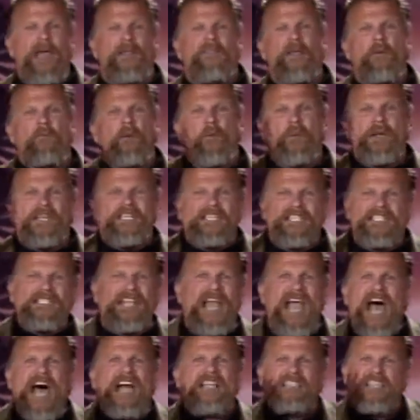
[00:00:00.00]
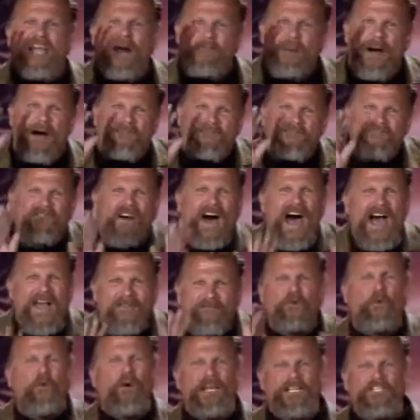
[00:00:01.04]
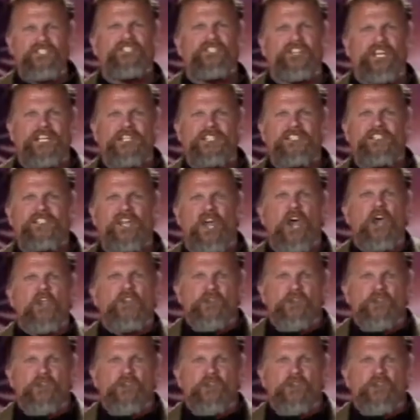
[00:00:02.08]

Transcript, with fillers: And then when we just ask about five questions,